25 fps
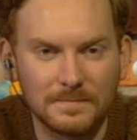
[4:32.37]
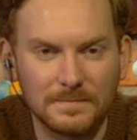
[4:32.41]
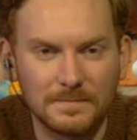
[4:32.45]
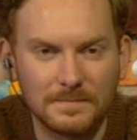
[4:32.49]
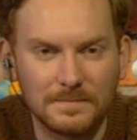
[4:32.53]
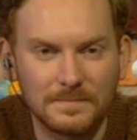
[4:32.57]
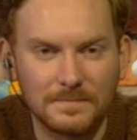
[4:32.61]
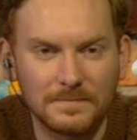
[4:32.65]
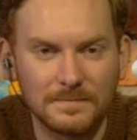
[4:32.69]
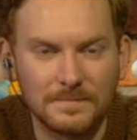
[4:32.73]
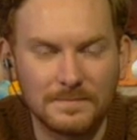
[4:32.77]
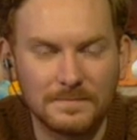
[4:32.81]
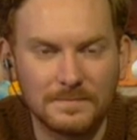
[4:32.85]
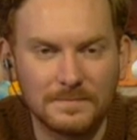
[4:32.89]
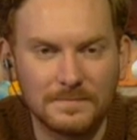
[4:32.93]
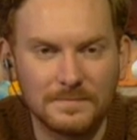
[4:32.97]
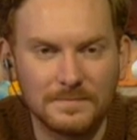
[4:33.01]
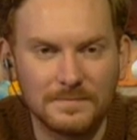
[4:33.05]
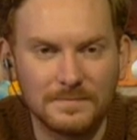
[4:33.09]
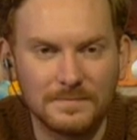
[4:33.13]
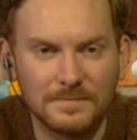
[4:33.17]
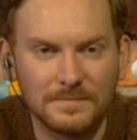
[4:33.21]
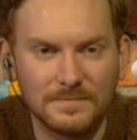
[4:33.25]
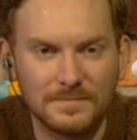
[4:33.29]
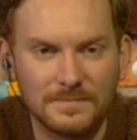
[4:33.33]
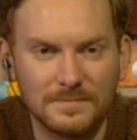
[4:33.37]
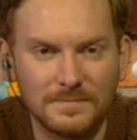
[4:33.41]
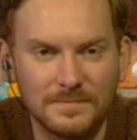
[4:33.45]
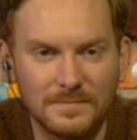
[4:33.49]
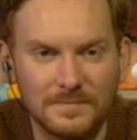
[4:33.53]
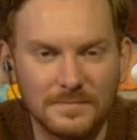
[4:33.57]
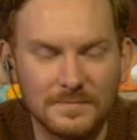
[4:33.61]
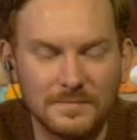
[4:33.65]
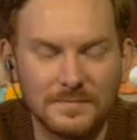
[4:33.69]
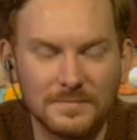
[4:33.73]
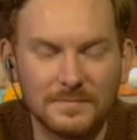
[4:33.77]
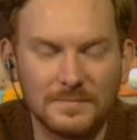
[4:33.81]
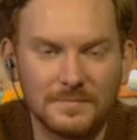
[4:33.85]

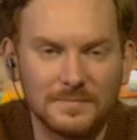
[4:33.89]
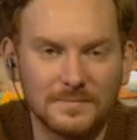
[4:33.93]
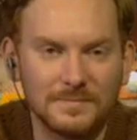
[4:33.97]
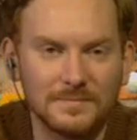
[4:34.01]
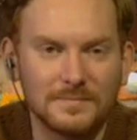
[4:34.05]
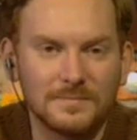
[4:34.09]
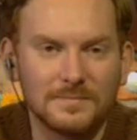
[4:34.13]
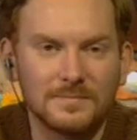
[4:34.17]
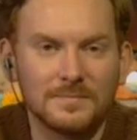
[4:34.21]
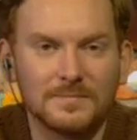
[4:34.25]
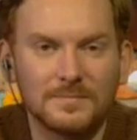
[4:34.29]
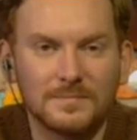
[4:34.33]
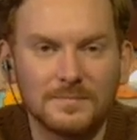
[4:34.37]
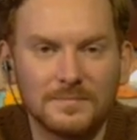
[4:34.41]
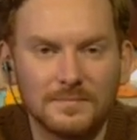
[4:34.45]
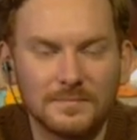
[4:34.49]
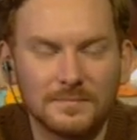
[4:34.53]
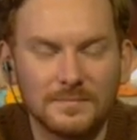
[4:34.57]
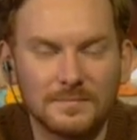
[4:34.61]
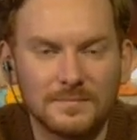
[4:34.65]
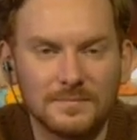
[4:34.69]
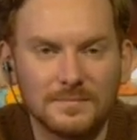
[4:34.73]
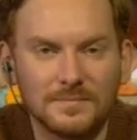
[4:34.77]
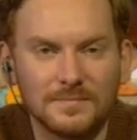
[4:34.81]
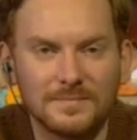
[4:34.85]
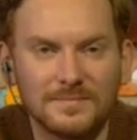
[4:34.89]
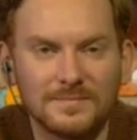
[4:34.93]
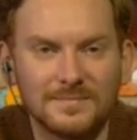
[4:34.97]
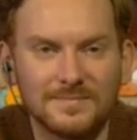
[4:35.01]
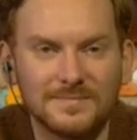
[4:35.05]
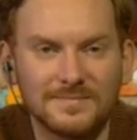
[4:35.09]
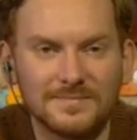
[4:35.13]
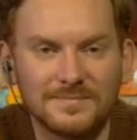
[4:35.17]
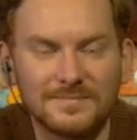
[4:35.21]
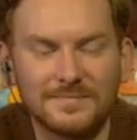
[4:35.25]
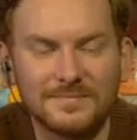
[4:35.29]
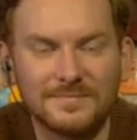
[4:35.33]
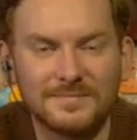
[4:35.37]

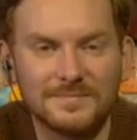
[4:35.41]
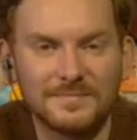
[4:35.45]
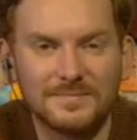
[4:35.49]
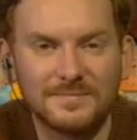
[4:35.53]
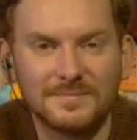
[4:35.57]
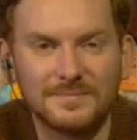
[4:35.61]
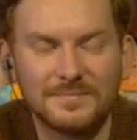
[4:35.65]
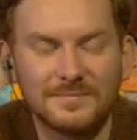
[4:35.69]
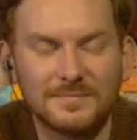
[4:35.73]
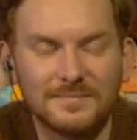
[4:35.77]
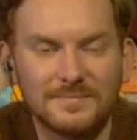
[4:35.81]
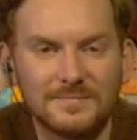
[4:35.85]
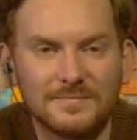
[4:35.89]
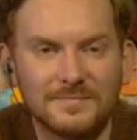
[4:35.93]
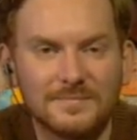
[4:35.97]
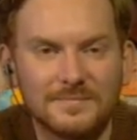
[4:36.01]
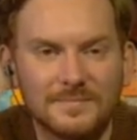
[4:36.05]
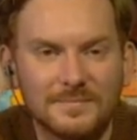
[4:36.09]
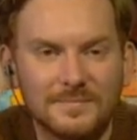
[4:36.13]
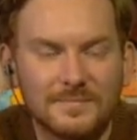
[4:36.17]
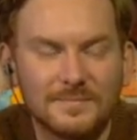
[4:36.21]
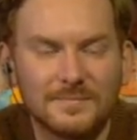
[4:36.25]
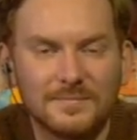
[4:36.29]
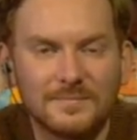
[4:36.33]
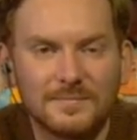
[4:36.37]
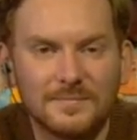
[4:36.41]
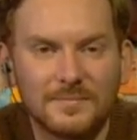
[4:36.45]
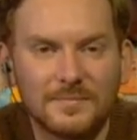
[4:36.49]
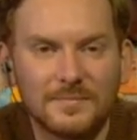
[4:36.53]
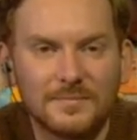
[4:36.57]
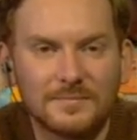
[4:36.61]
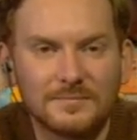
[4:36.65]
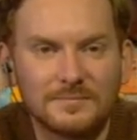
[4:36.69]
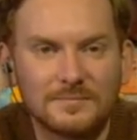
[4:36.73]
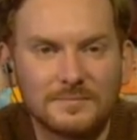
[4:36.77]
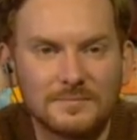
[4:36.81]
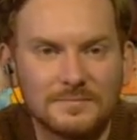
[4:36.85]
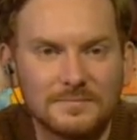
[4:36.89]

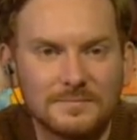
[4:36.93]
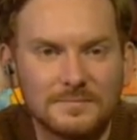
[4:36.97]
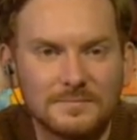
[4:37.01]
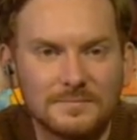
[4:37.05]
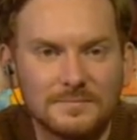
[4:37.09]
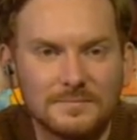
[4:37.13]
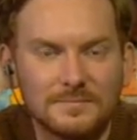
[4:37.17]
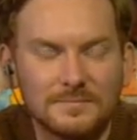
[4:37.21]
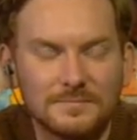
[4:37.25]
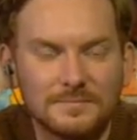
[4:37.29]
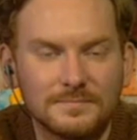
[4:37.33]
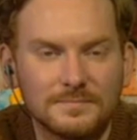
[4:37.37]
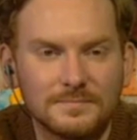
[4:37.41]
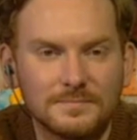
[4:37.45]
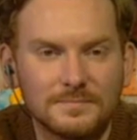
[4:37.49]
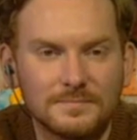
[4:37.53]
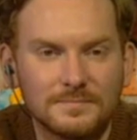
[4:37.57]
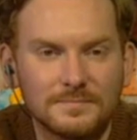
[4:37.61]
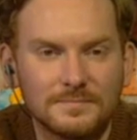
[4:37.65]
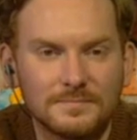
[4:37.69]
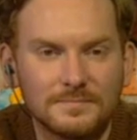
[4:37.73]
No words are spoken by the person on screen.